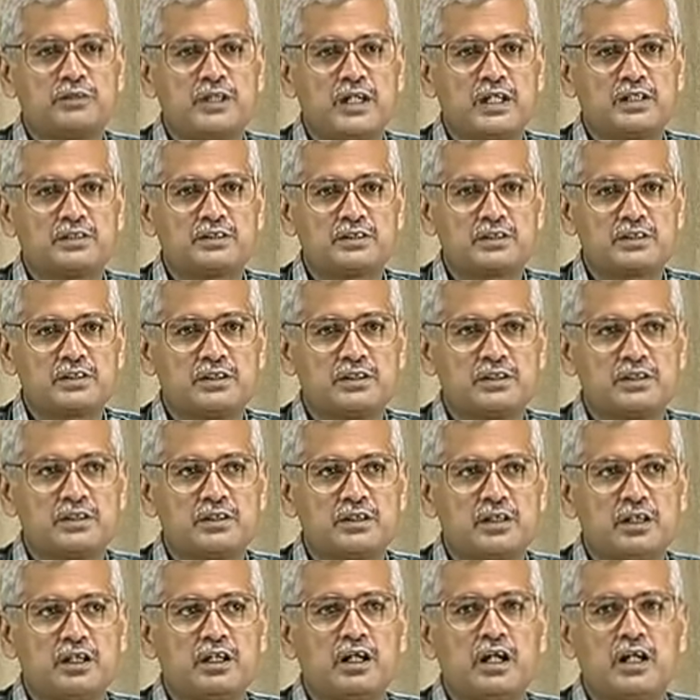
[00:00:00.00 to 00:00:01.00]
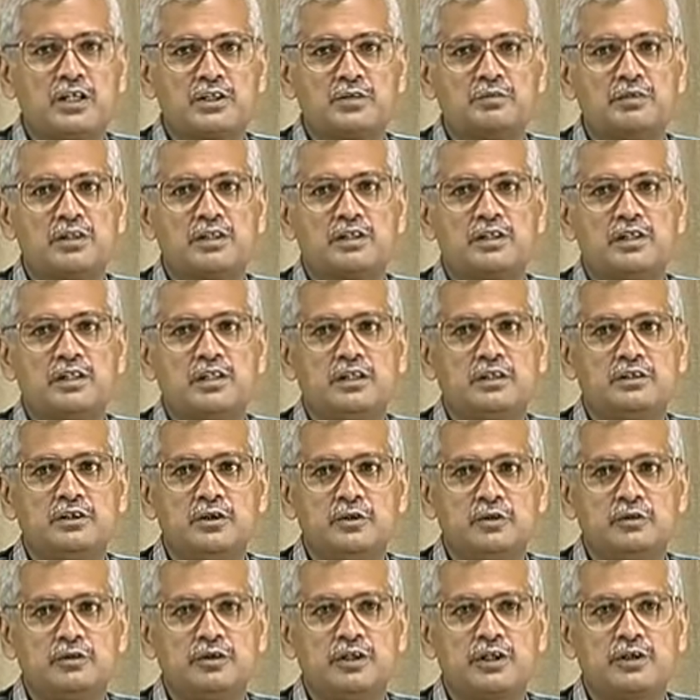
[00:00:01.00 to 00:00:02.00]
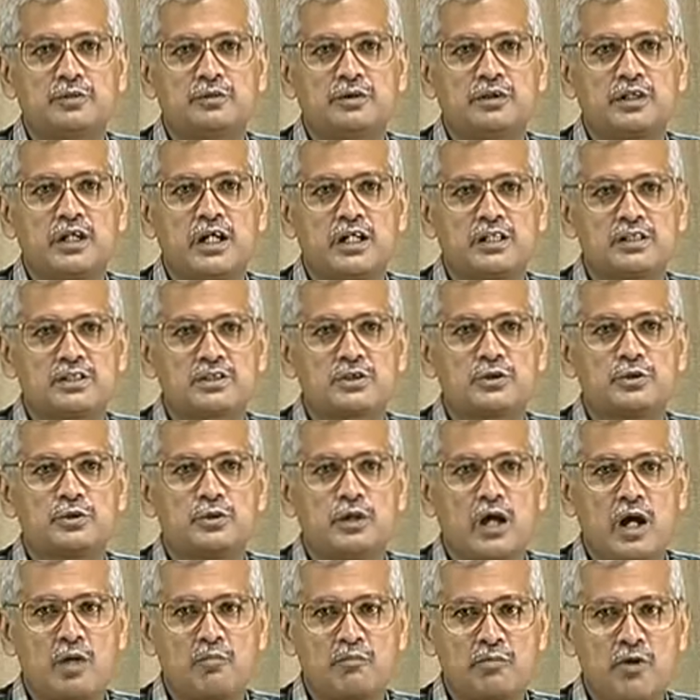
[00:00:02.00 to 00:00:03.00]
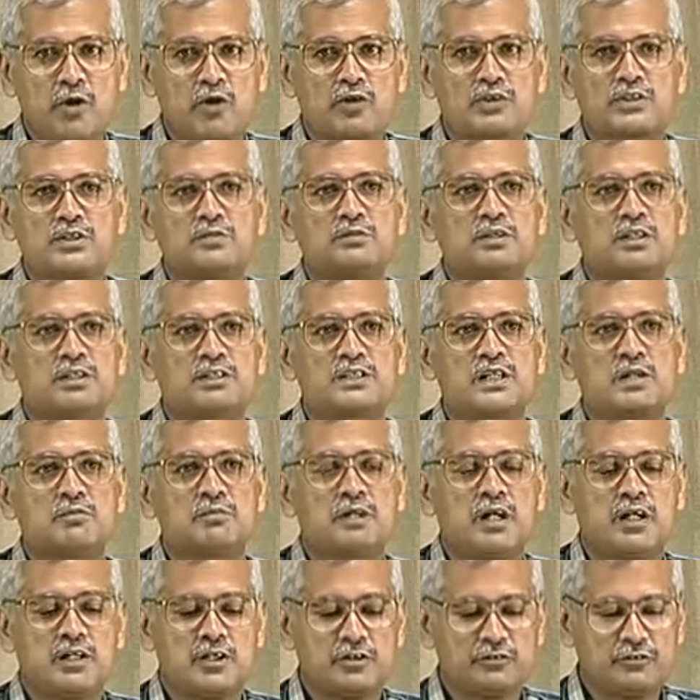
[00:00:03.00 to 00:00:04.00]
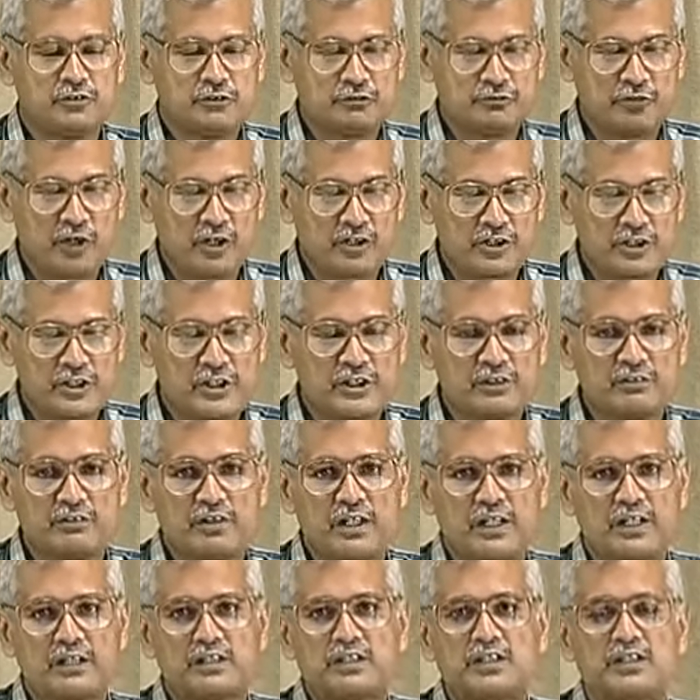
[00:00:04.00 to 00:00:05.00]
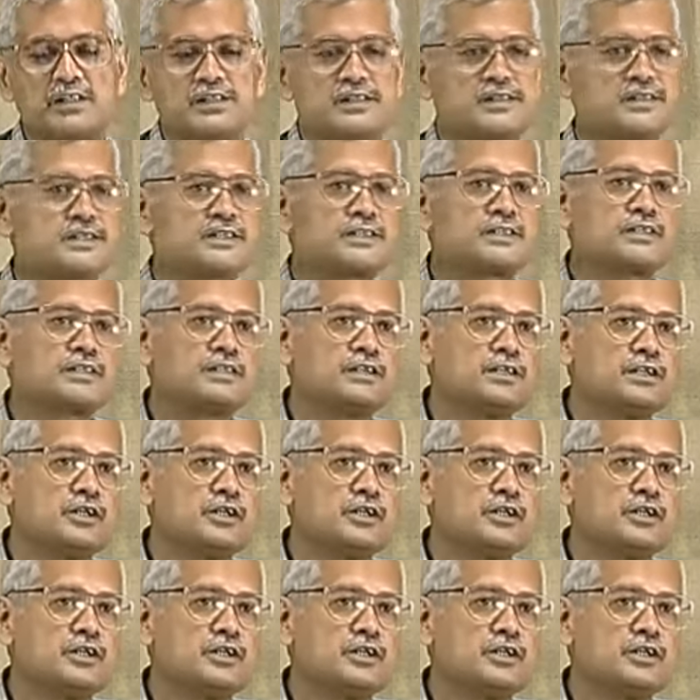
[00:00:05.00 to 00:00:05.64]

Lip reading: that ultimately a neural network has to approximate some kind of a function like this,